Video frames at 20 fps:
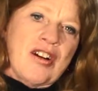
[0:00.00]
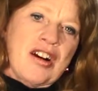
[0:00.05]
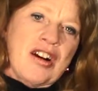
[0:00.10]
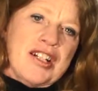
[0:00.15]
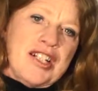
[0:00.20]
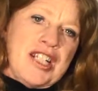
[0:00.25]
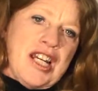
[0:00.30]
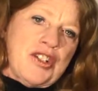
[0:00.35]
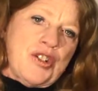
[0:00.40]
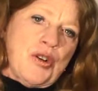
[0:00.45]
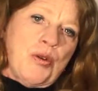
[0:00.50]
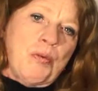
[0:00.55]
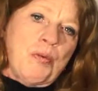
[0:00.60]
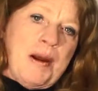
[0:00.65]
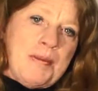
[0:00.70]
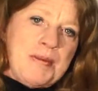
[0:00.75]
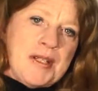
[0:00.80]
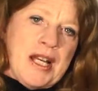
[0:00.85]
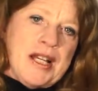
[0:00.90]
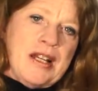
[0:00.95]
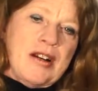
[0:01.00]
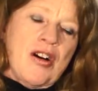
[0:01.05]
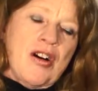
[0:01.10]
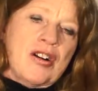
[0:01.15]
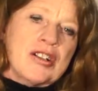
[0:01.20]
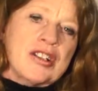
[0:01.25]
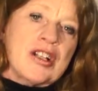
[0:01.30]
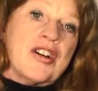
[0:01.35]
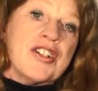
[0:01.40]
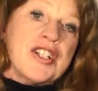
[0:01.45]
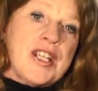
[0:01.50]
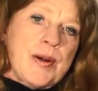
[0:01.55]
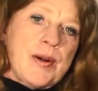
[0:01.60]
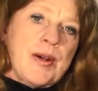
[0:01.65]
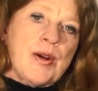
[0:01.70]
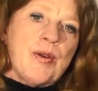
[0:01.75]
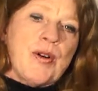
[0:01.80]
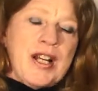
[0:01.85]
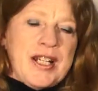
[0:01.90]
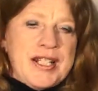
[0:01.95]
architectural website called
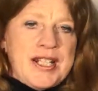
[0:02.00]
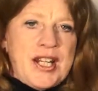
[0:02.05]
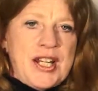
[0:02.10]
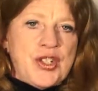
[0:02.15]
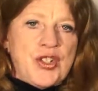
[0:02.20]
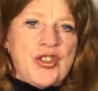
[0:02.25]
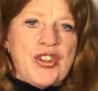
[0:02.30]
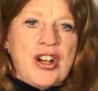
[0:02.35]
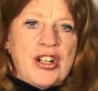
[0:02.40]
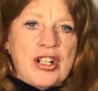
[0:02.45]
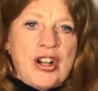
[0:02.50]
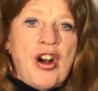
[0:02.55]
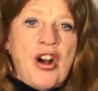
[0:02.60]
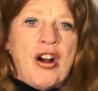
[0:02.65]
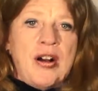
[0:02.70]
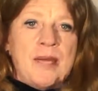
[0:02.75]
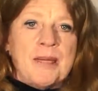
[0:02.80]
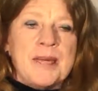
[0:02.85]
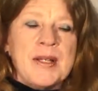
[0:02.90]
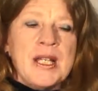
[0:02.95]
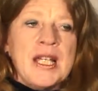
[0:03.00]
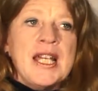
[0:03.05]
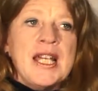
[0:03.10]
OntarioArchitecture.com.